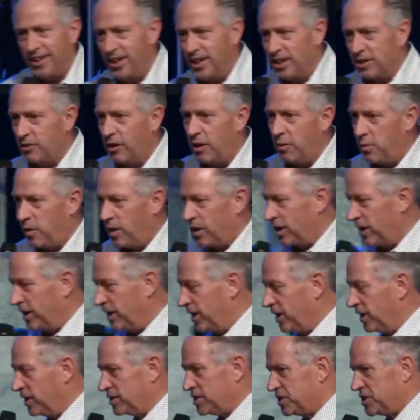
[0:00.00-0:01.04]
Do I want a
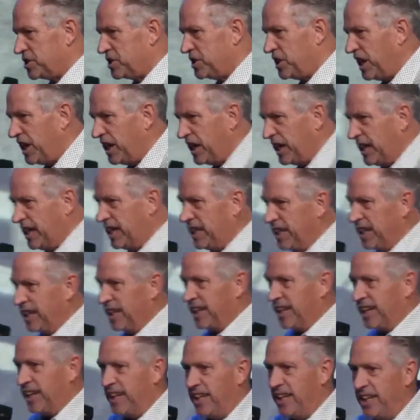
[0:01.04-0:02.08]
little stealing?
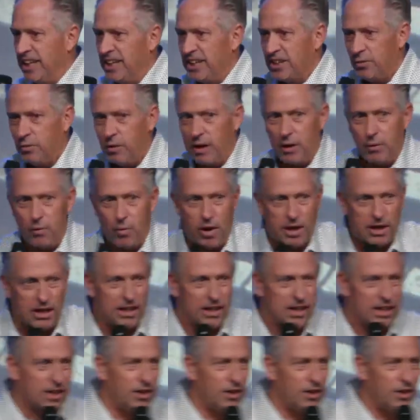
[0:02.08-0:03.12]
Do I want a little